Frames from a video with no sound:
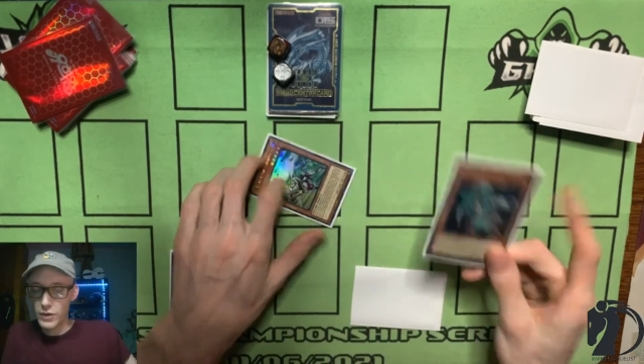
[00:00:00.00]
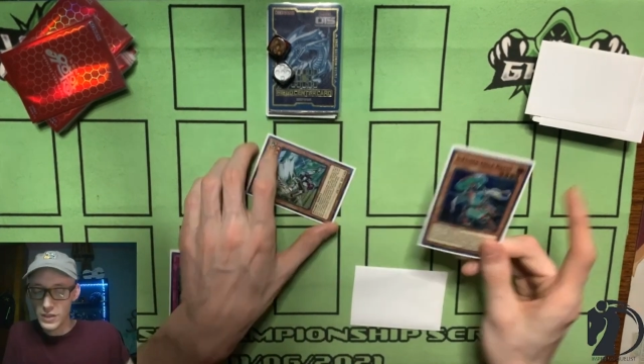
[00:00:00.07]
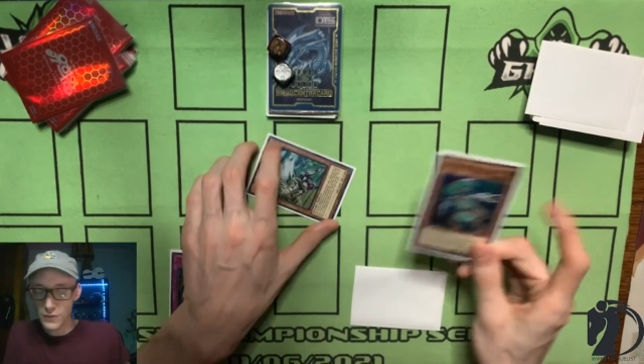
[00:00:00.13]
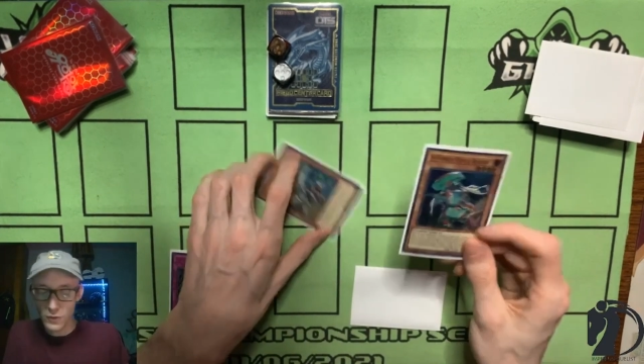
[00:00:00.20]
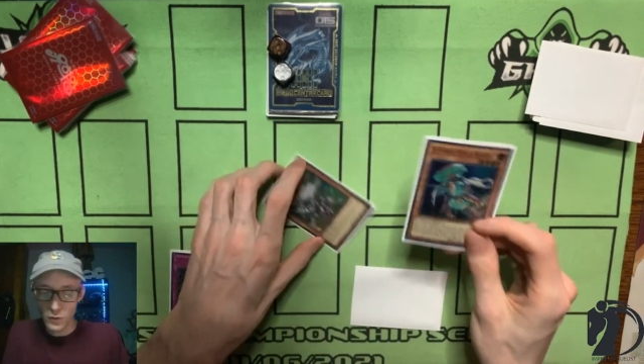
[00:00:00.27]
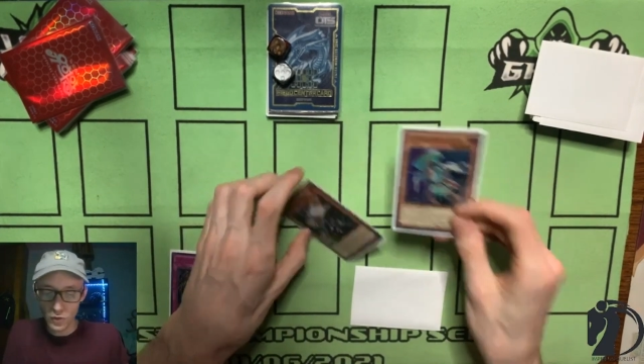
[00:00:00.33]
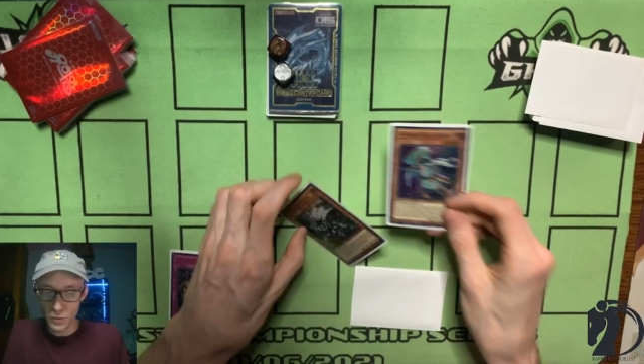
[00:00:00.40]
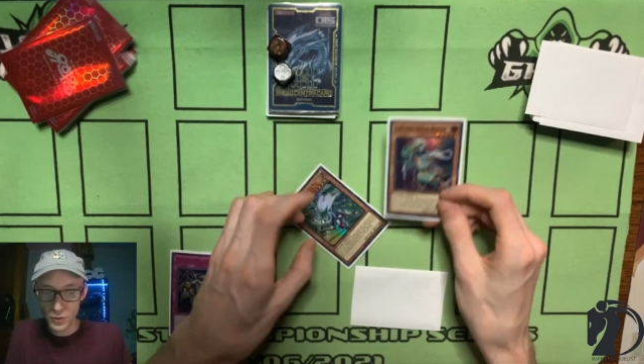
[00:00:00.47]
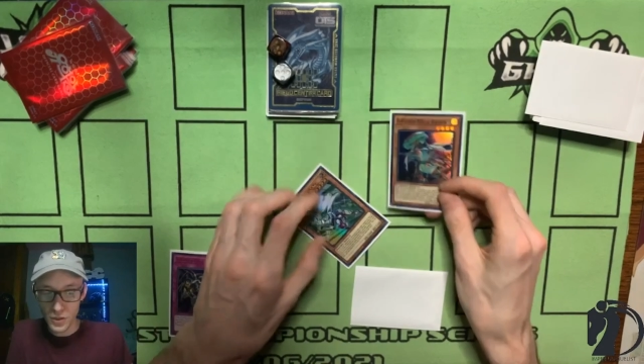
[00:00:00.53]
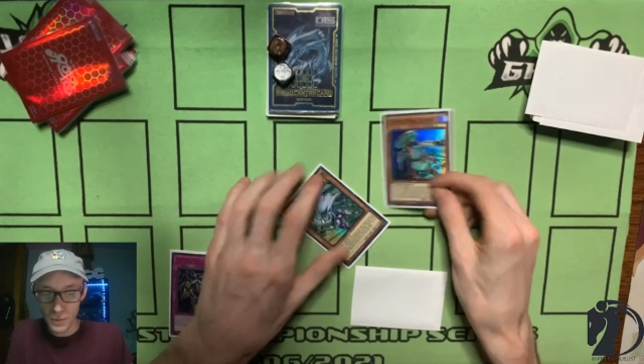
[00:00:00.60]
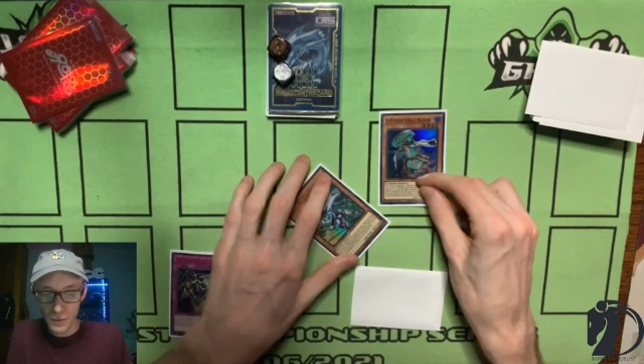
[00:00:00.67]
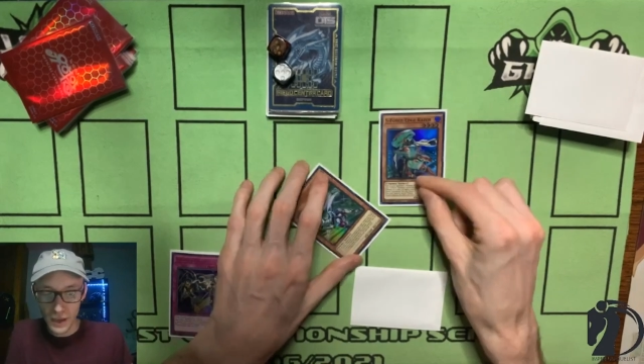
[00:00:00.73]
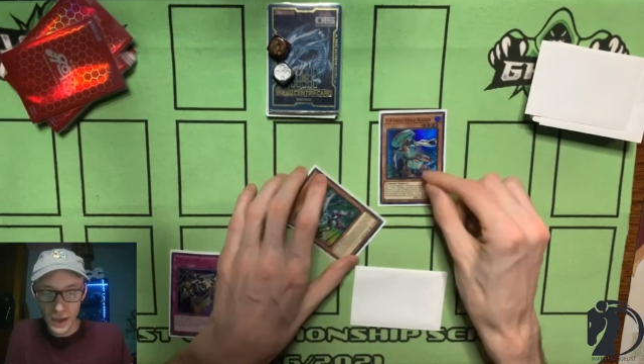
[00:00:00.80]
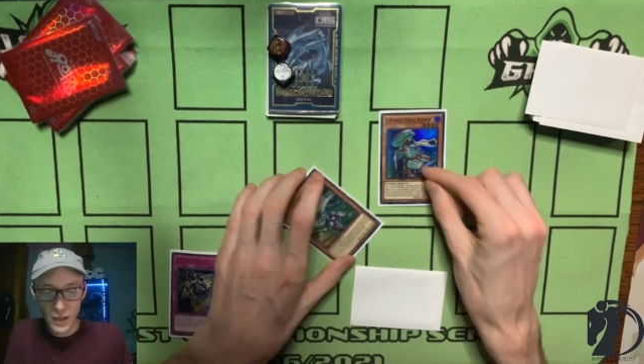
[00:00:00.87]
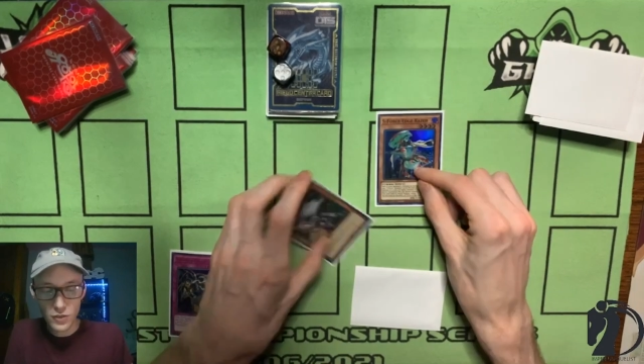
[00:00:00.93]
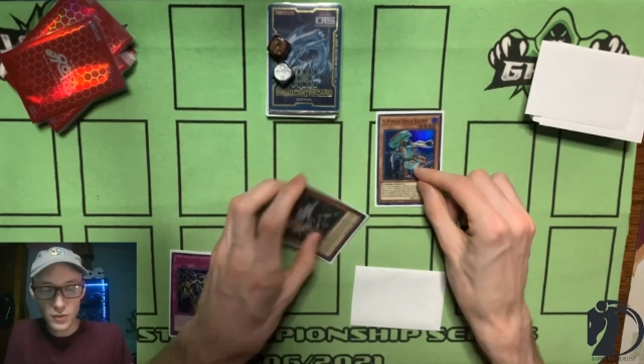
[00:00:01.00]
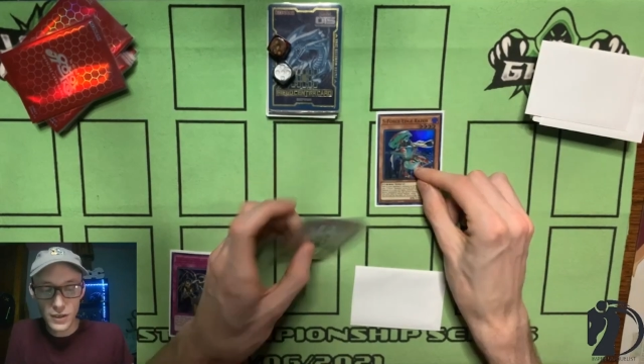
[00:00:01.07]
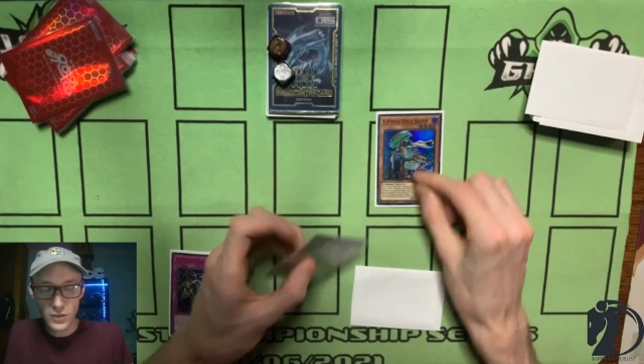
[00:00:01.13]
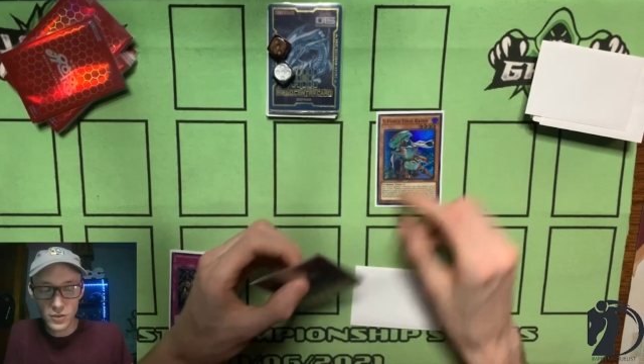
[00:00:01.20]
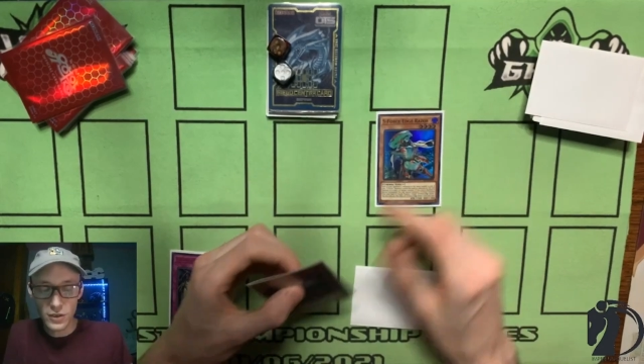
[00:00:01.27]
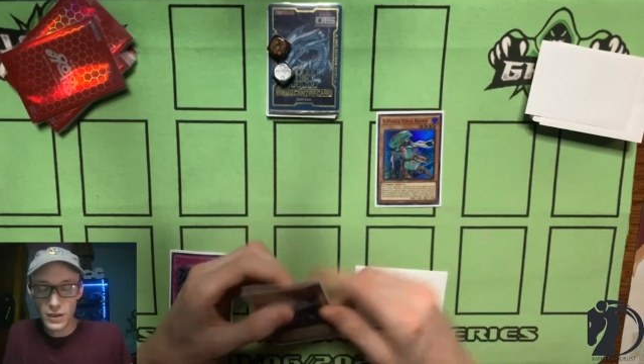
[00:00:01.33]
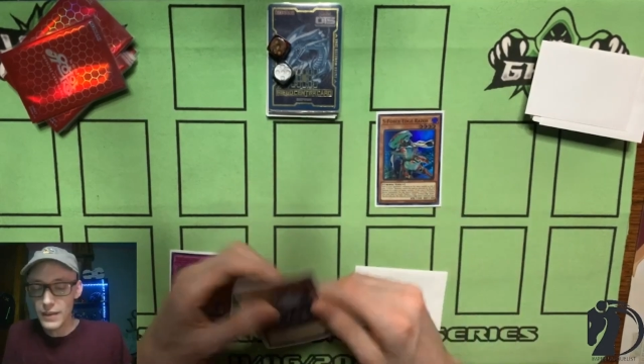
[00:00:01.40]
Whereas if you normal summon Edge
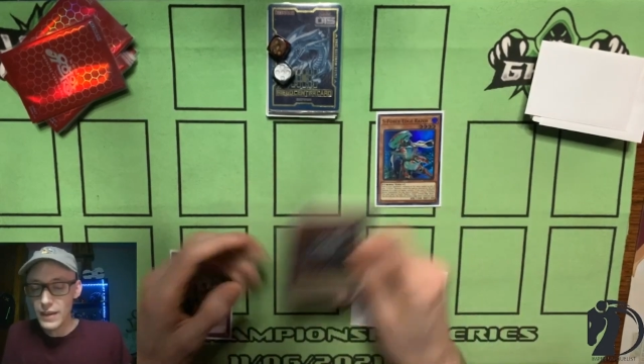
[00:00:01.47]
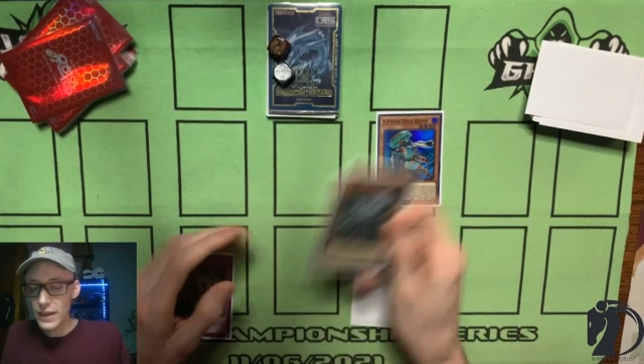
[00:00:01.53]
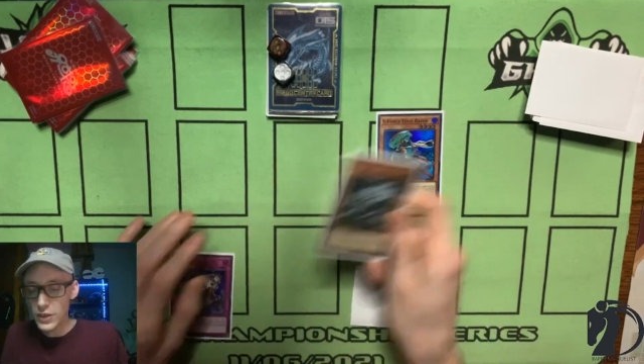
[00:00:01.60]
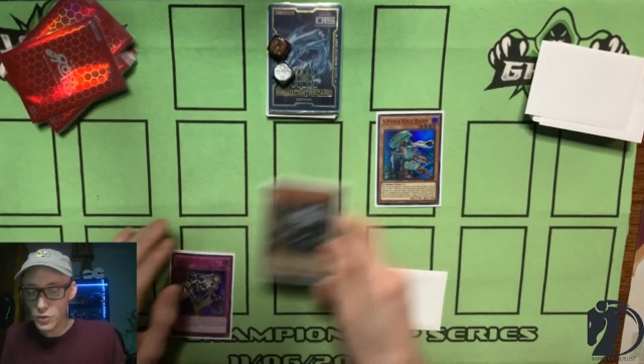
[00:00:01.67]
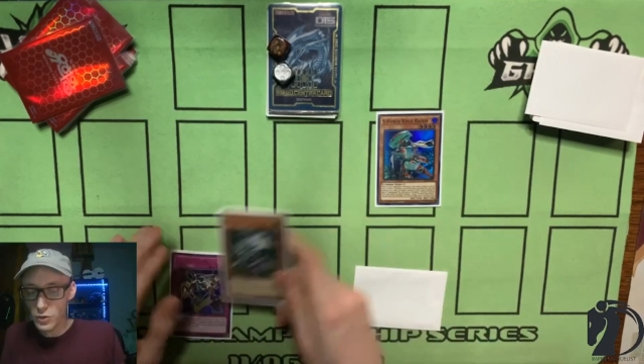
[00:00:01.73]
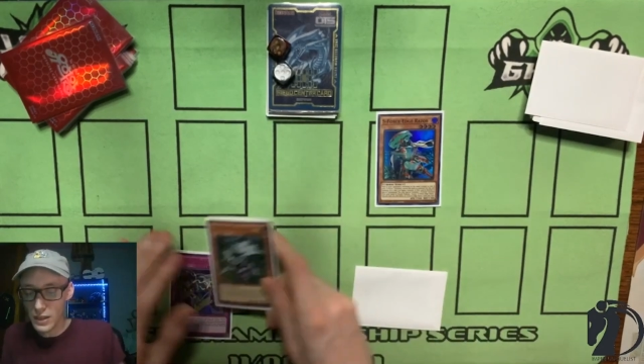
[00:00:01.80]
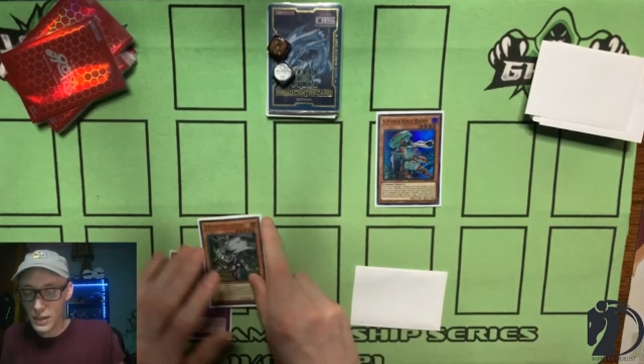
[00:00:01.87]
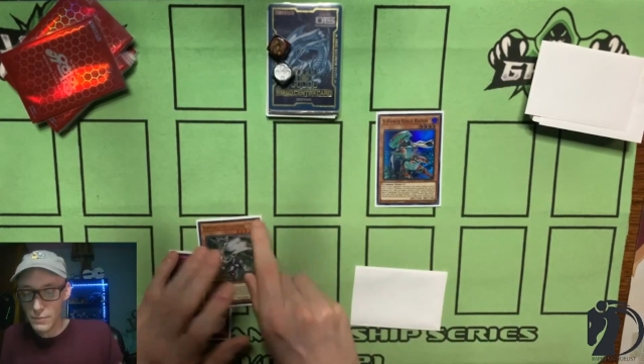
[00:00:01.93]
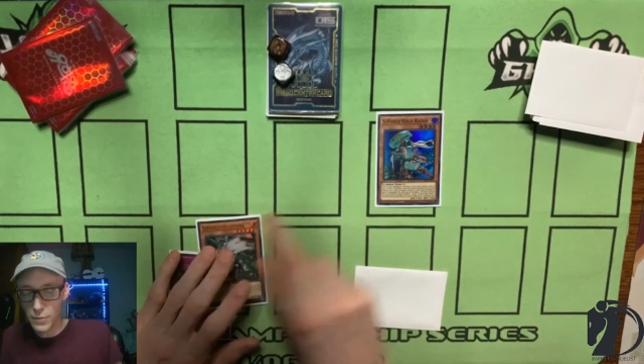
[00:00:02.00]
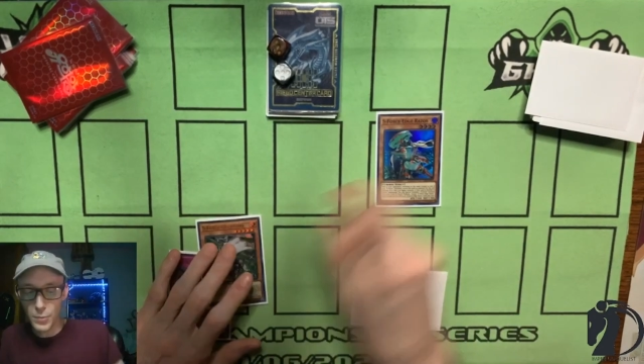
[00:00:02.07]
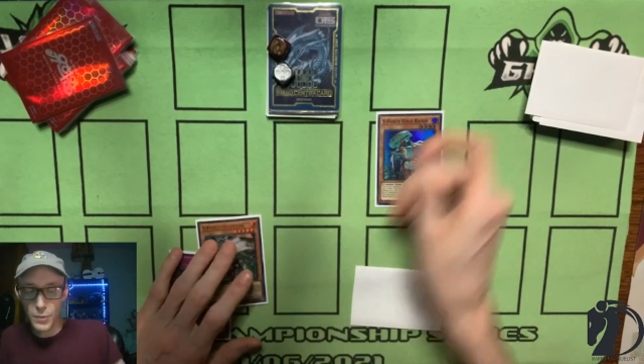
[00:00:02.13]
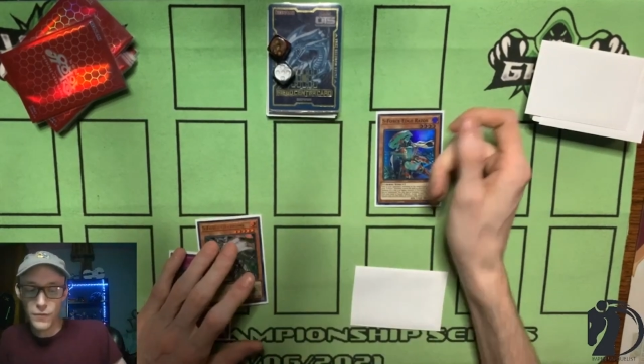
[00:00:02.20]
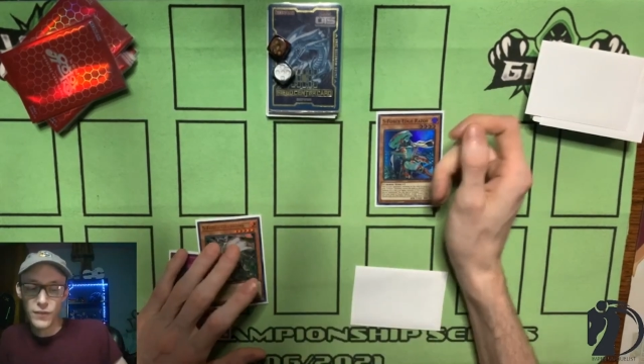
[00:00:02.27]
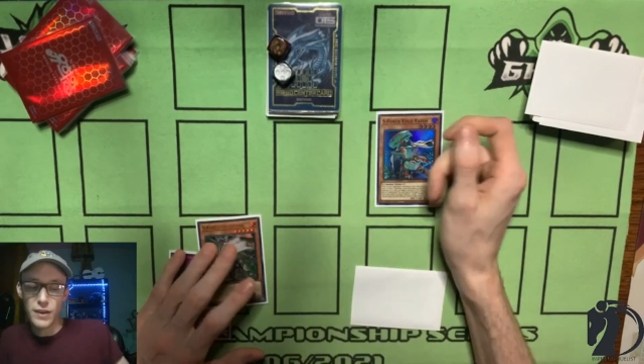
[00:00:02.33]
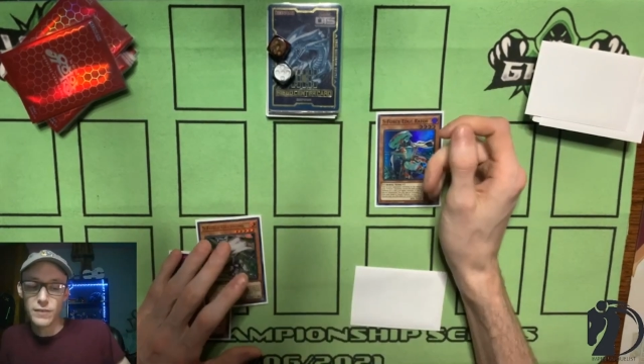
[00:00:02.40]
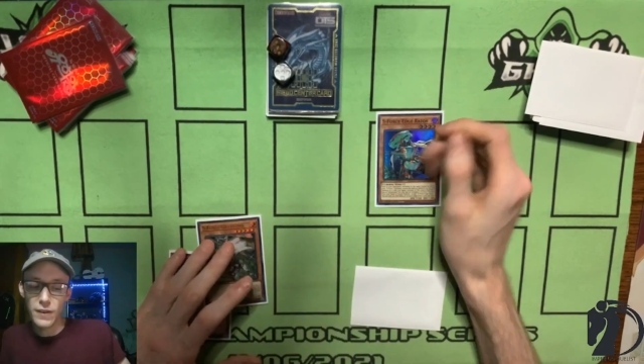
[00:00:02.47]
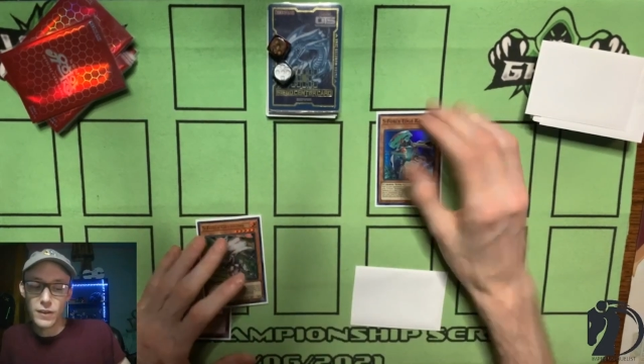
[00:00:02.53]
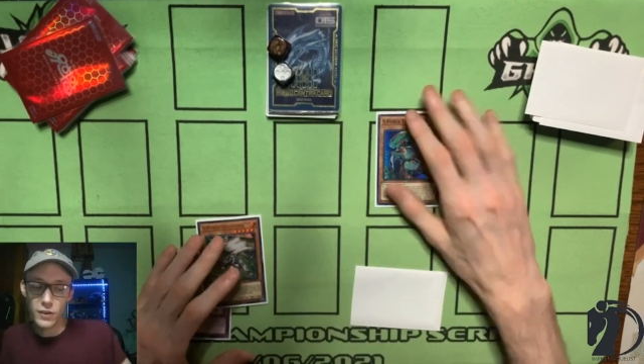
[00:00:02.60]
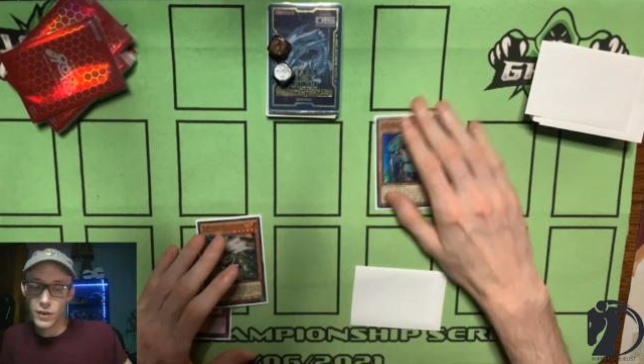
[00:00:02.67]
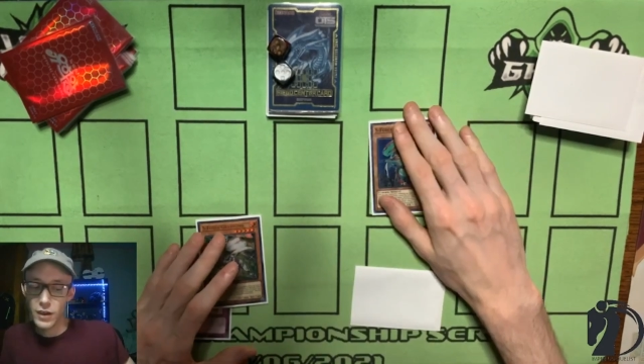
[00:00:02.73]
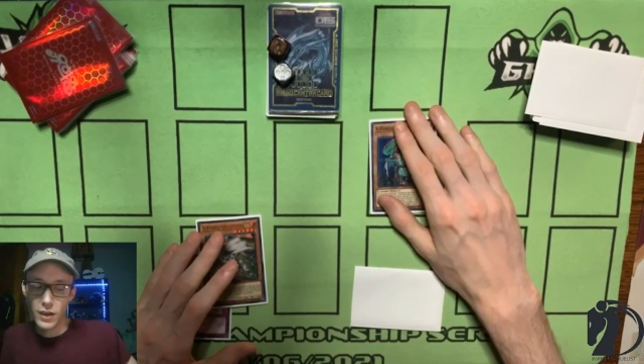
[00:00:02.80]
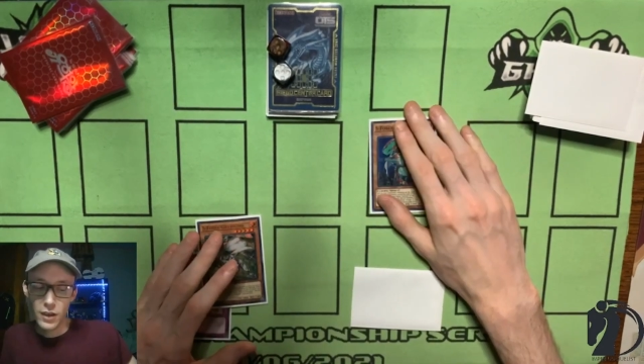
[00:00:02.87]
Razor and they hit you with in-perm effect
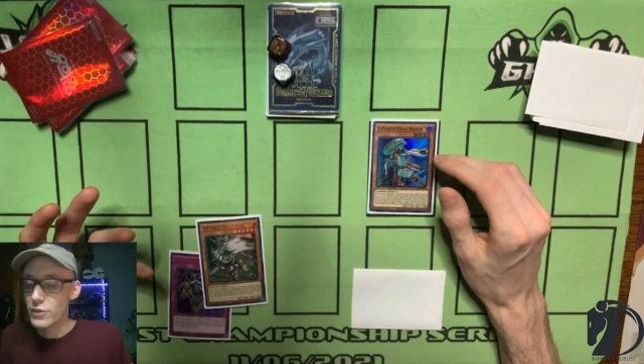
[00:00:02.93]
there,